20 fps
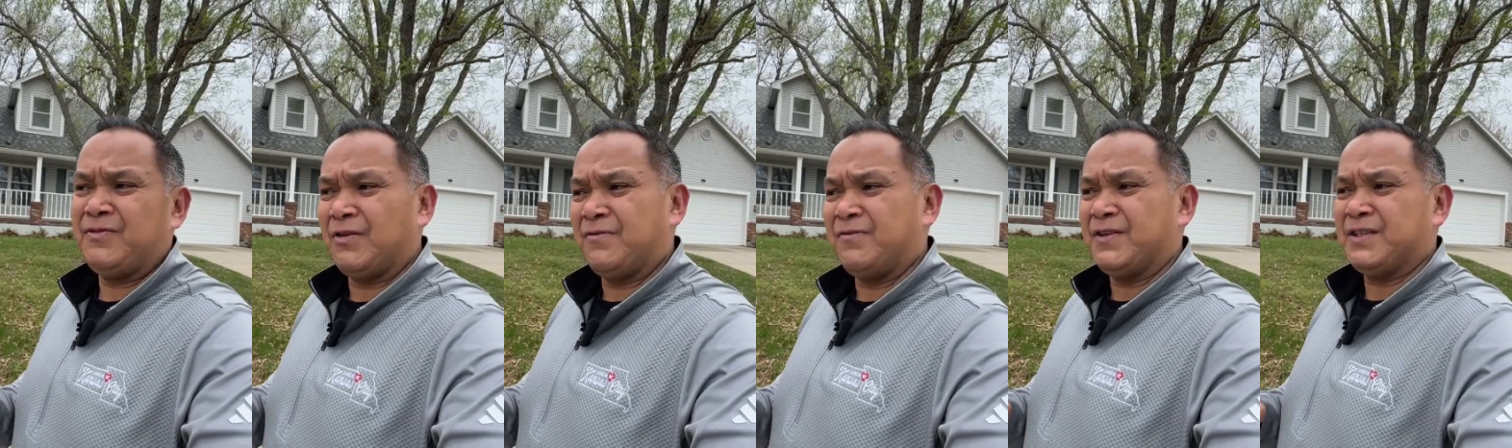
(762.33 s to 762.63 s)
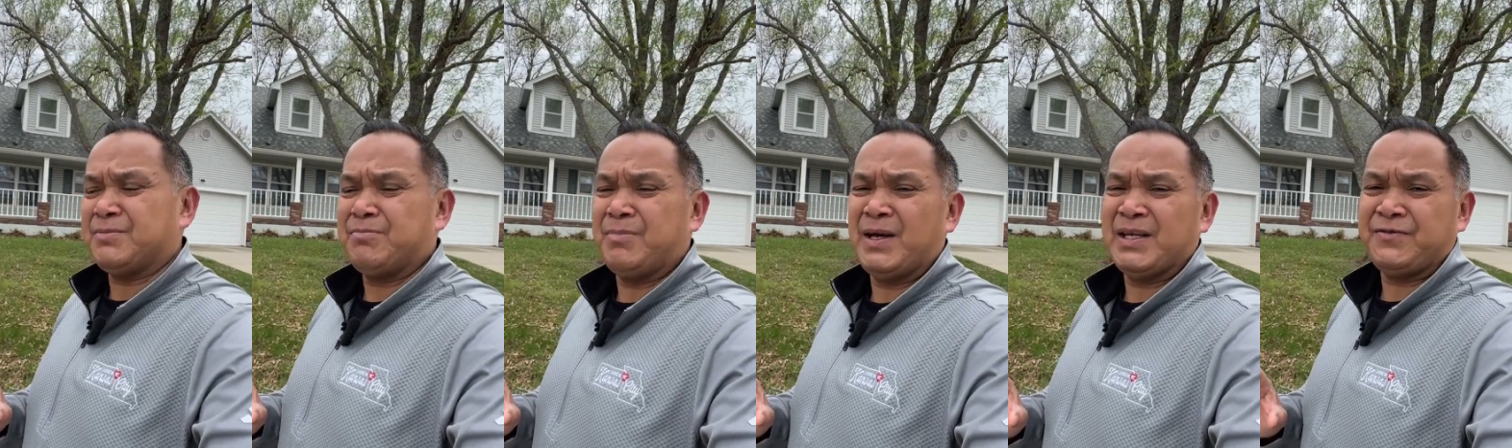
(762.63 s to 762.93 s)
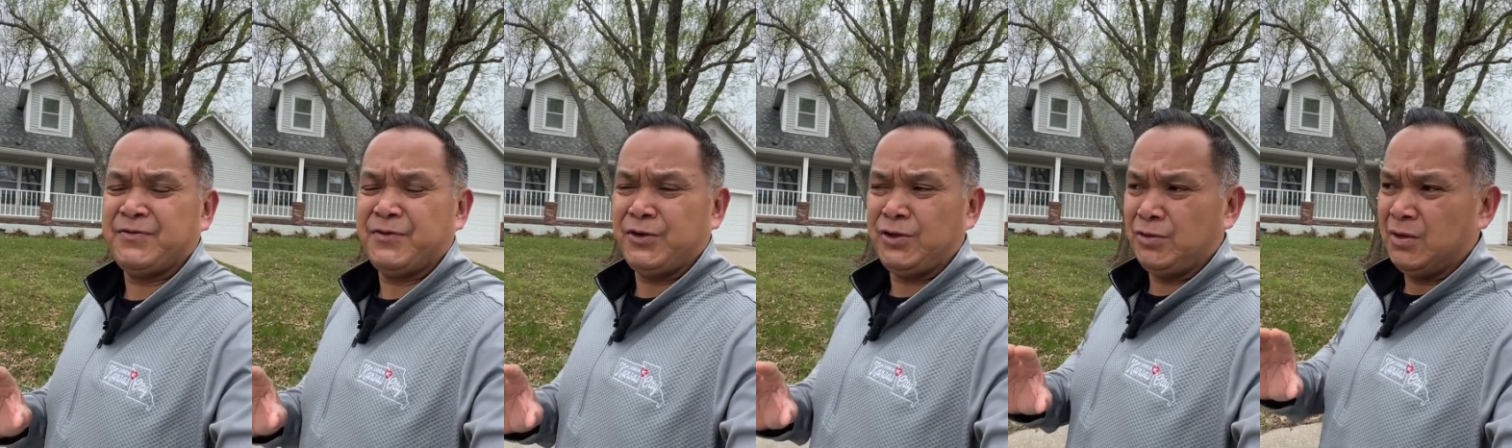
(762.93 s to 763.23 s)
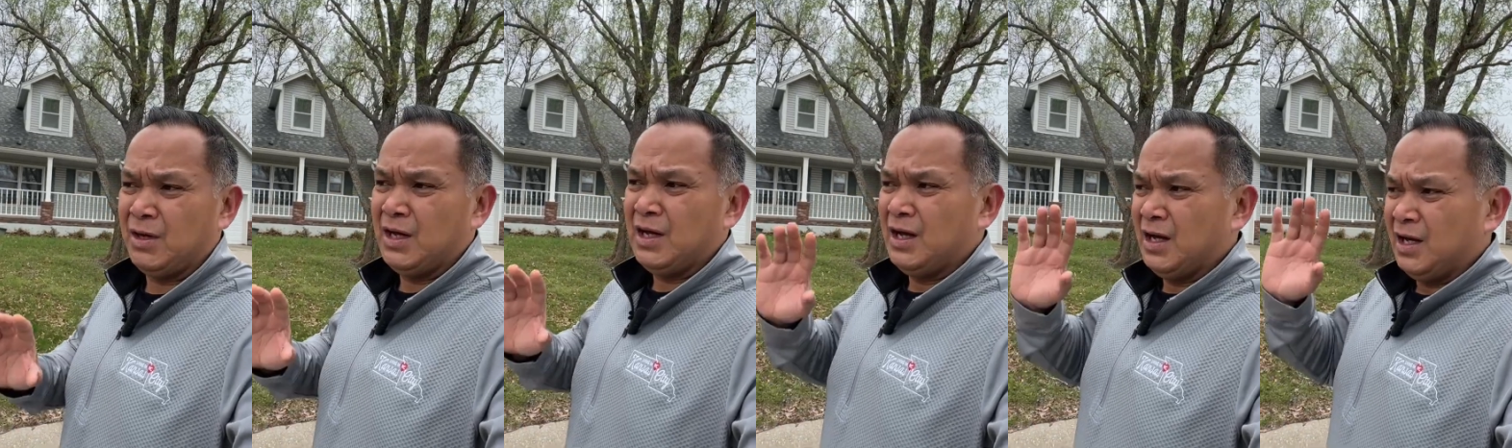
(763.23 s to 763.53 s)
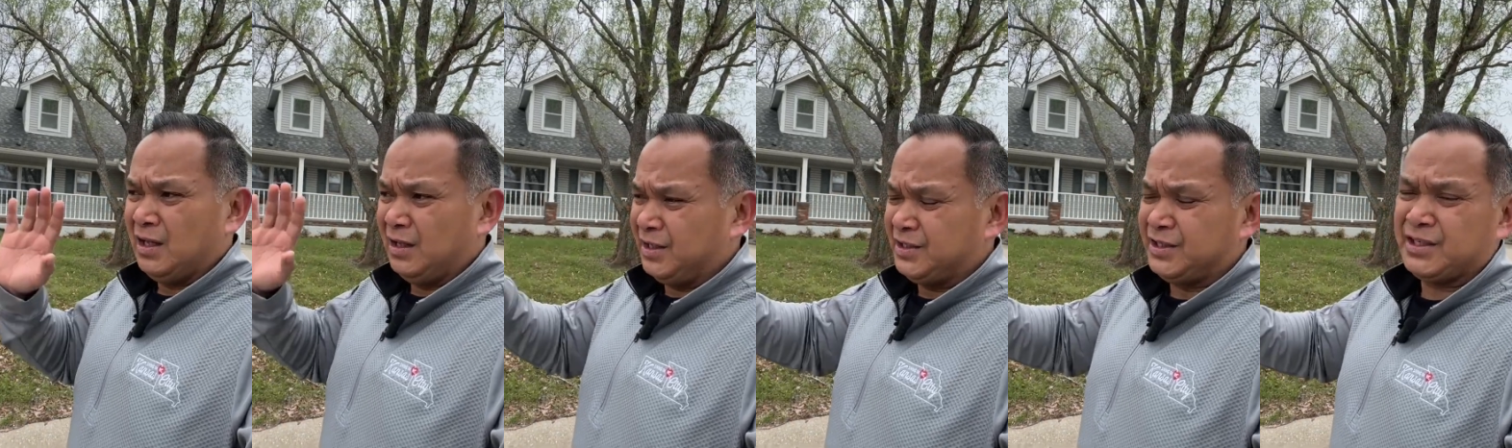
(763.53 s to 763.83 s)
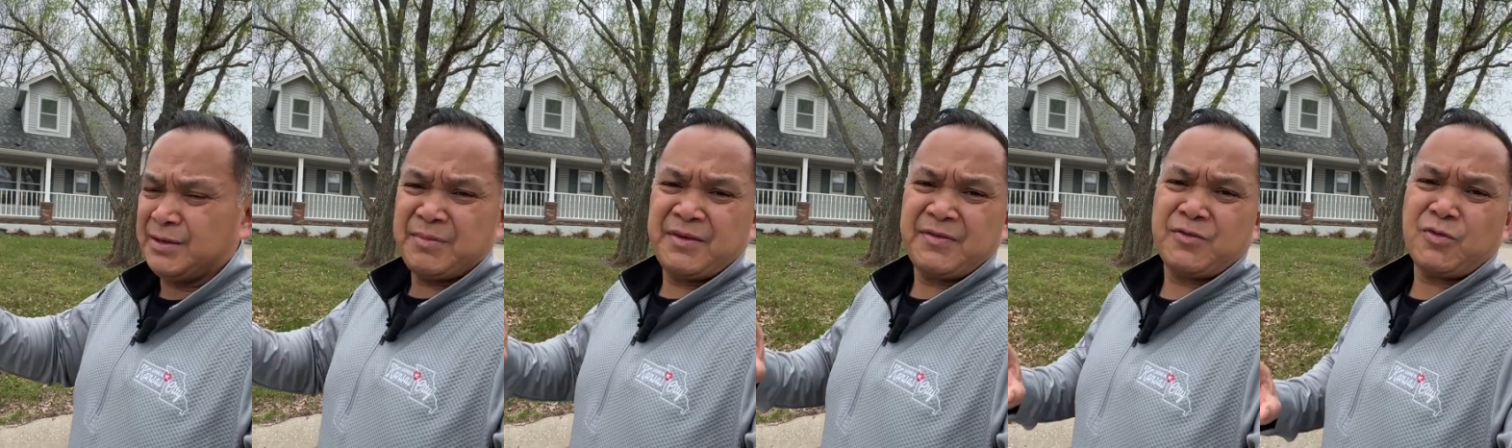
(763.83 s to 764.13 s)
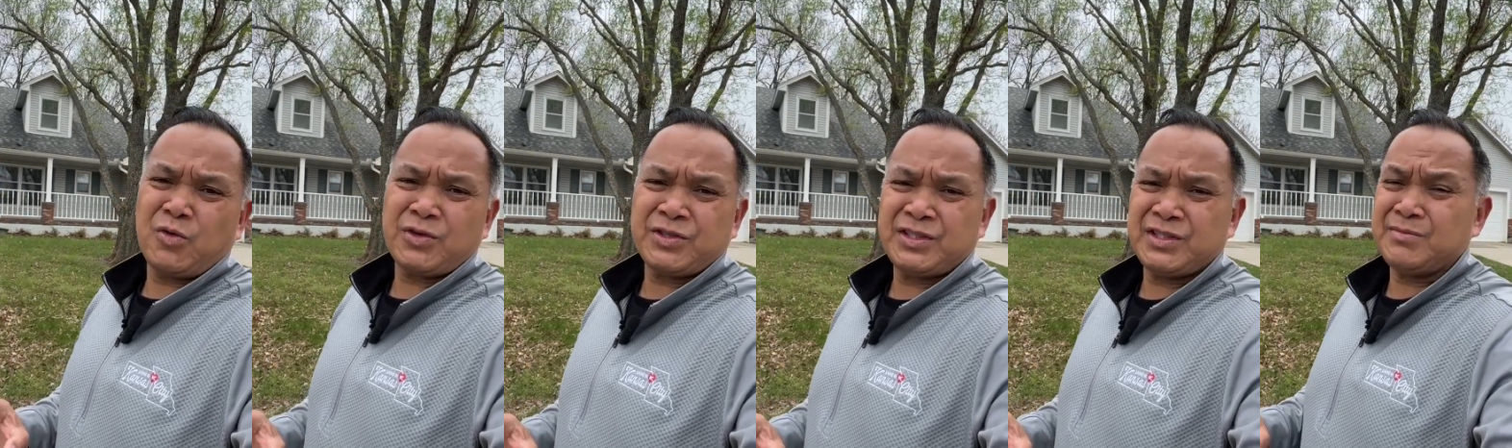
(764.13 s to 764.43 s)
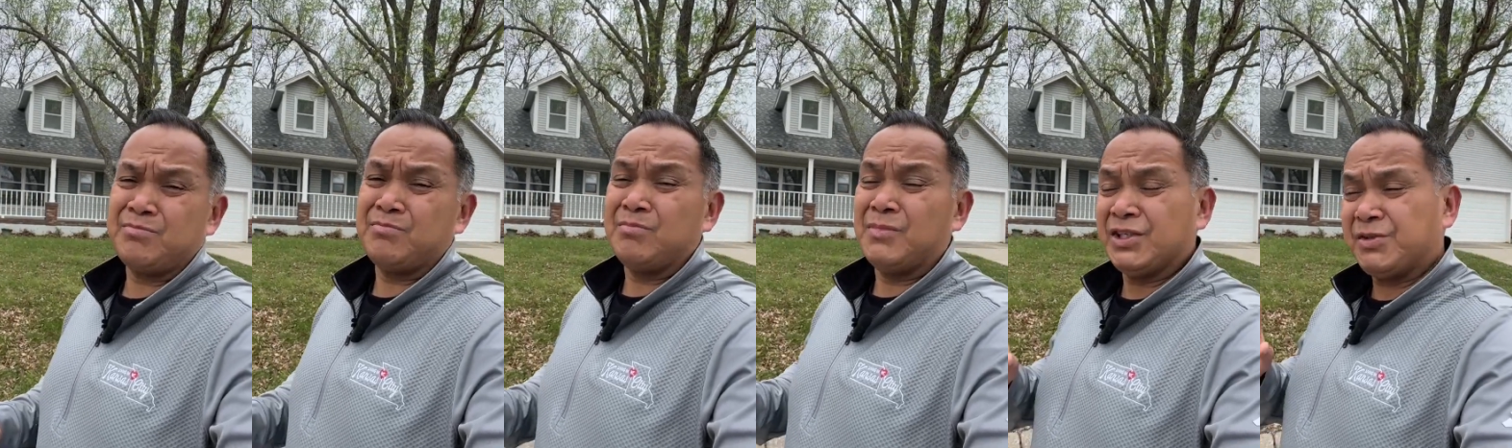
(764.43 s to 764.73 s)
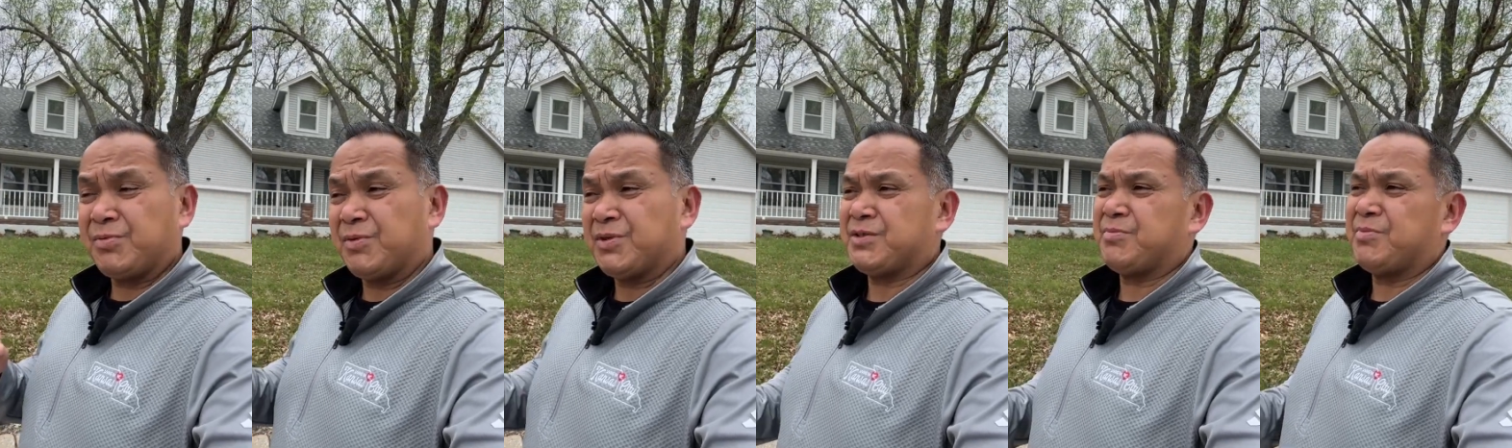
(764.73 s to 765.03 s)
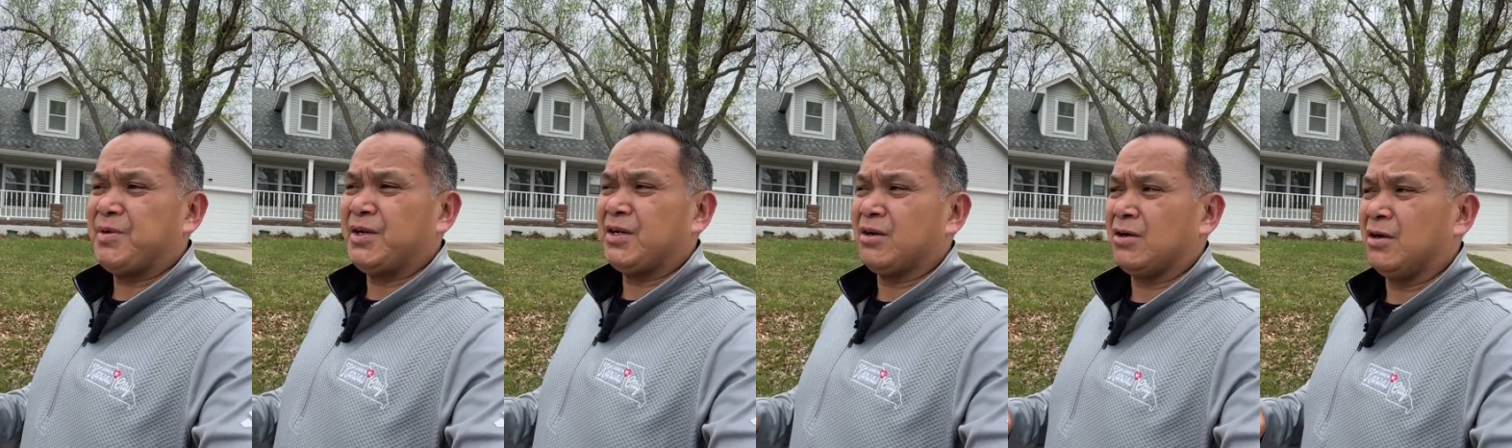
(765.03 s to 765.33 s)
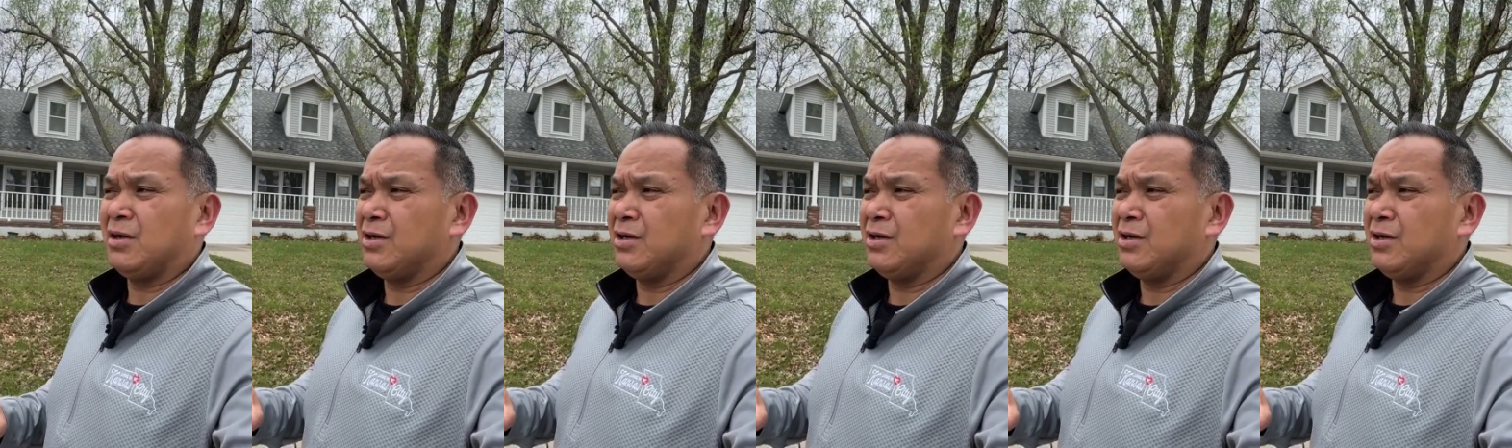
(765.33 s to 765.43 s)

fits best for you. Lee Summit, of course, is much bigger,